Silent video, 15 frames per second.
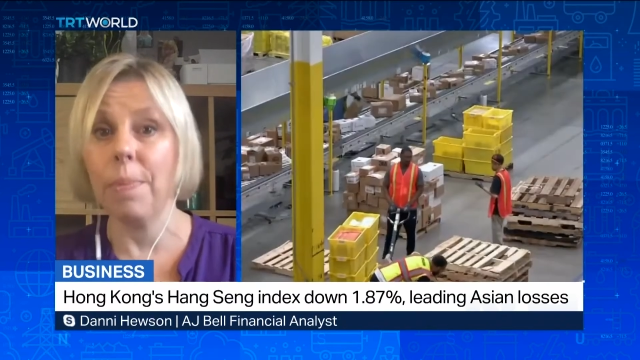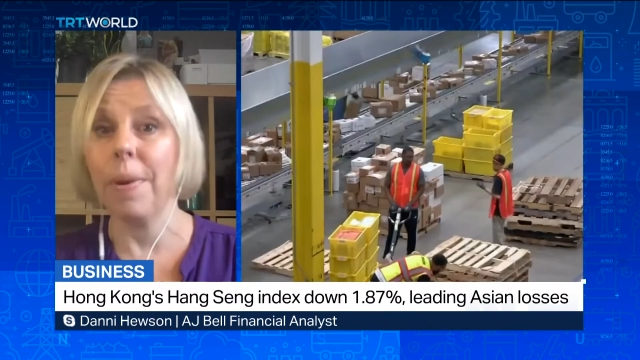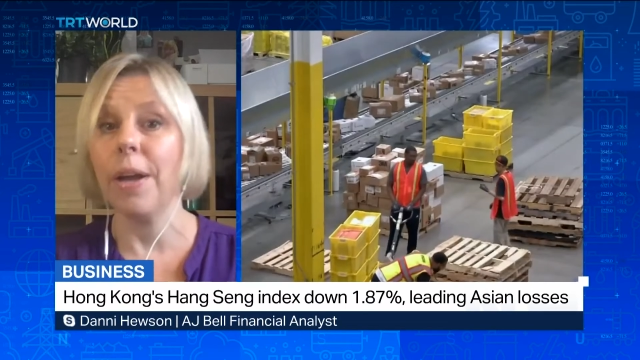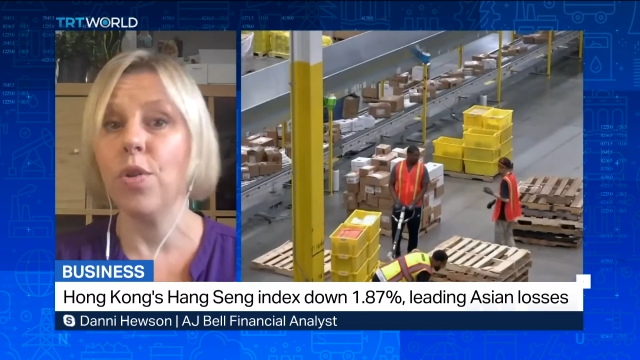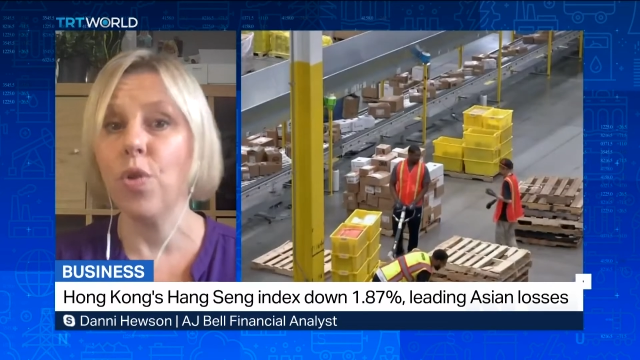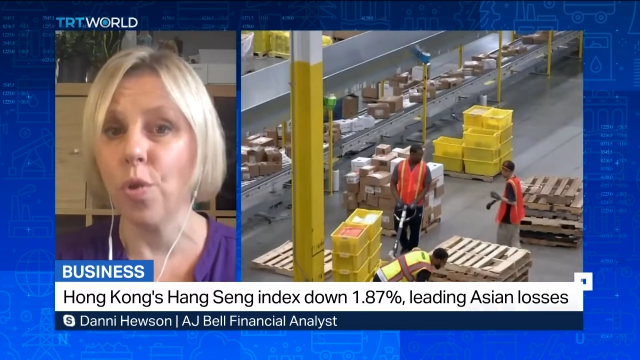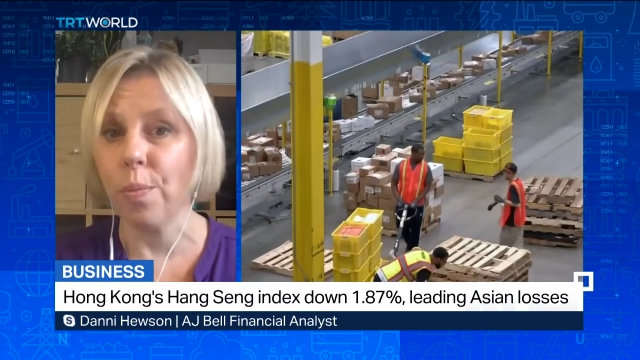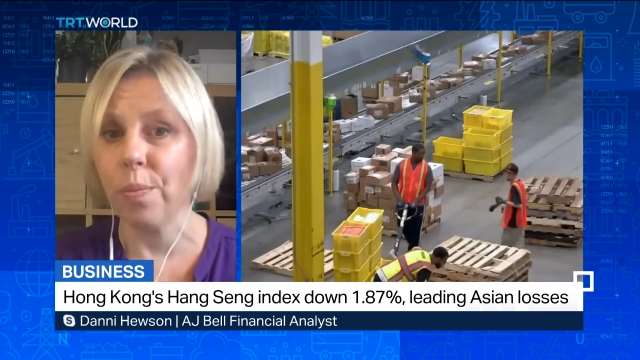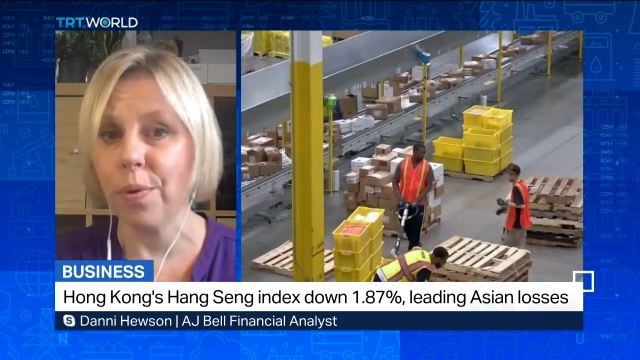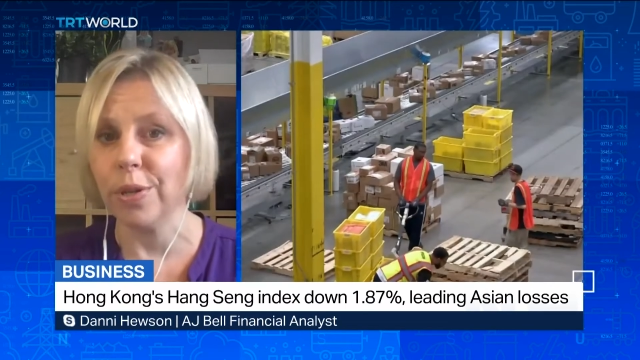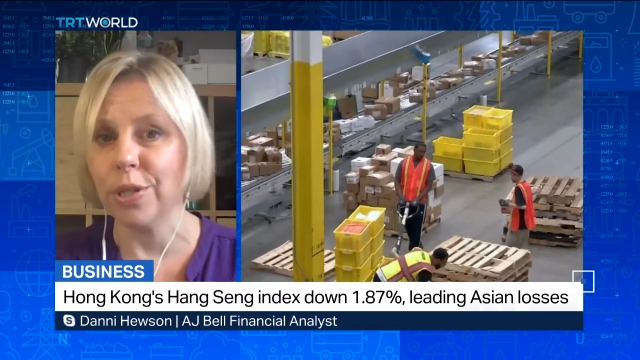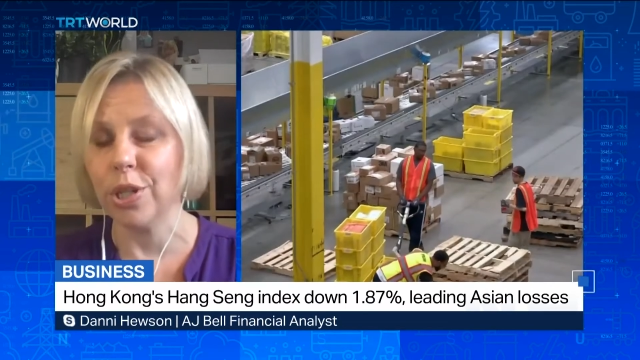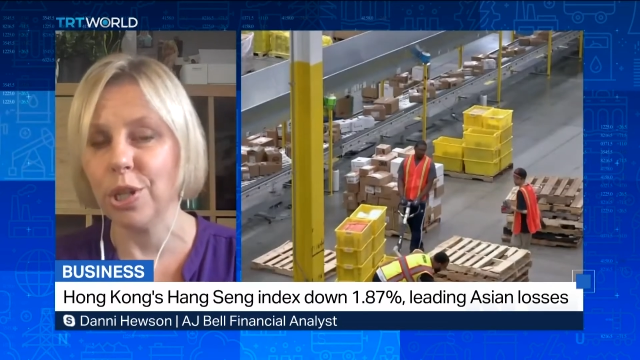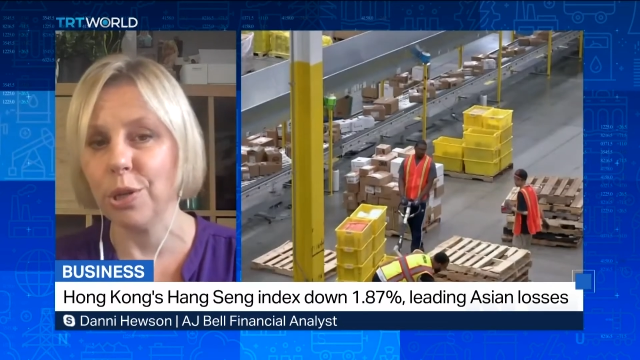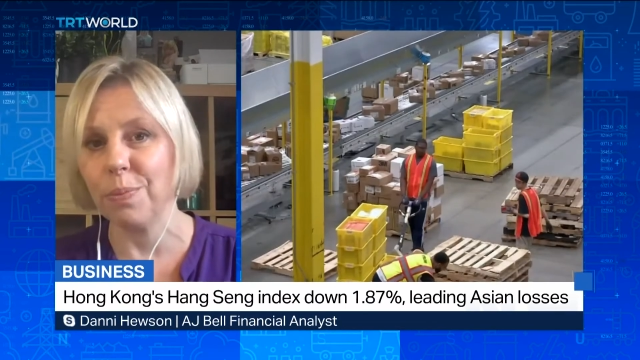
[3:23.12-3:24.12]
about
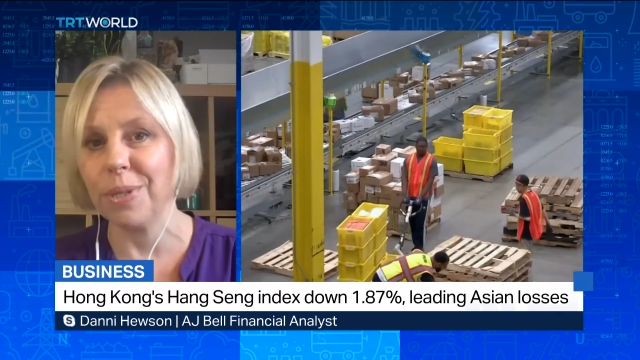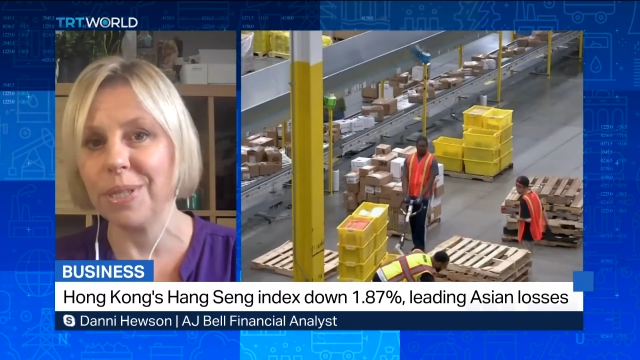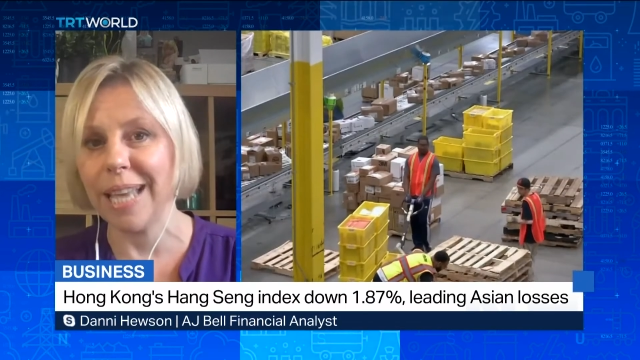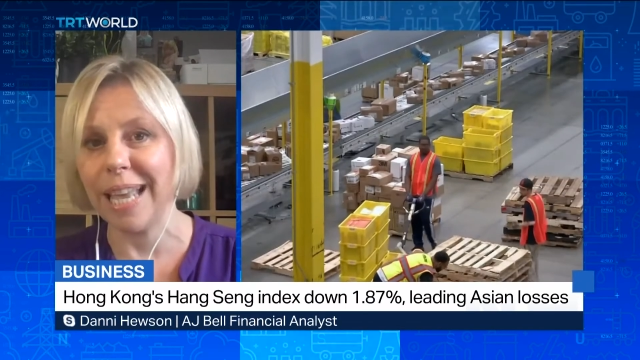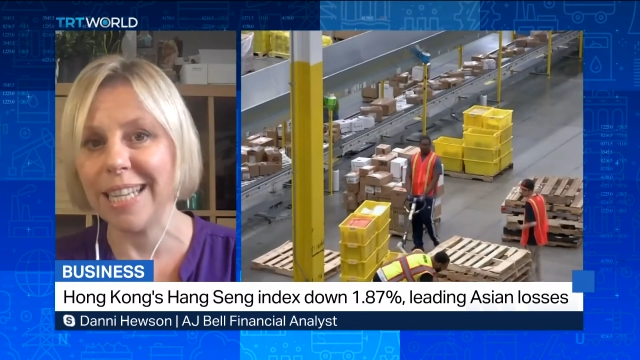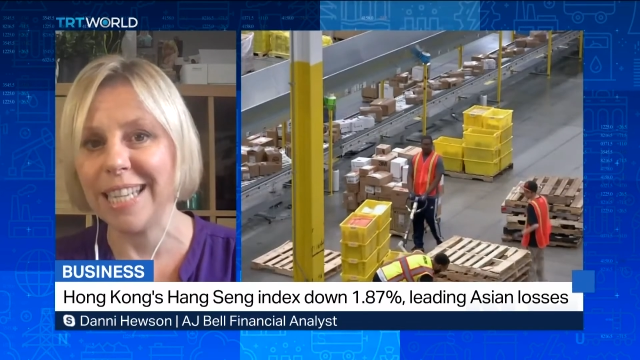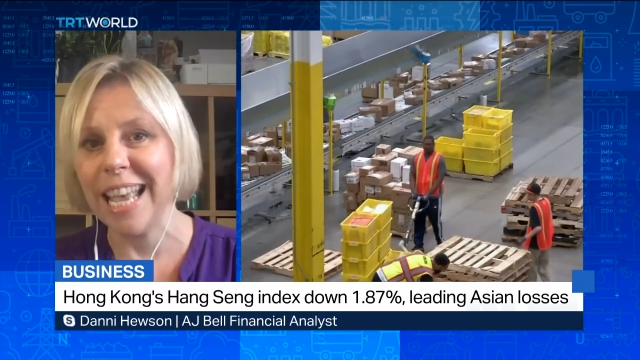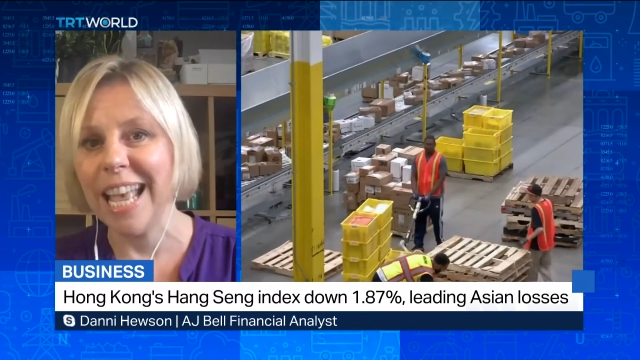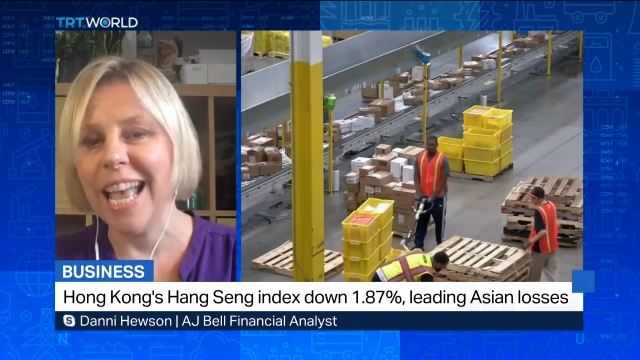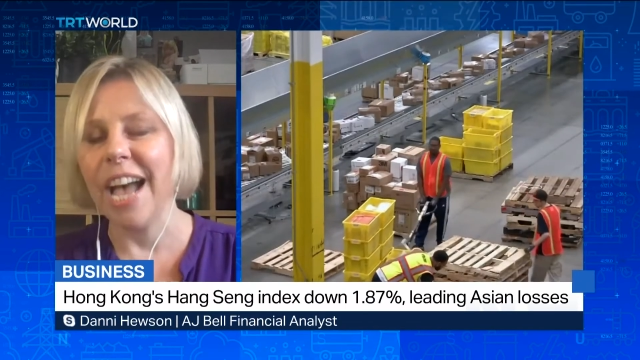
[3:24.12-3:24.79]
0.2%,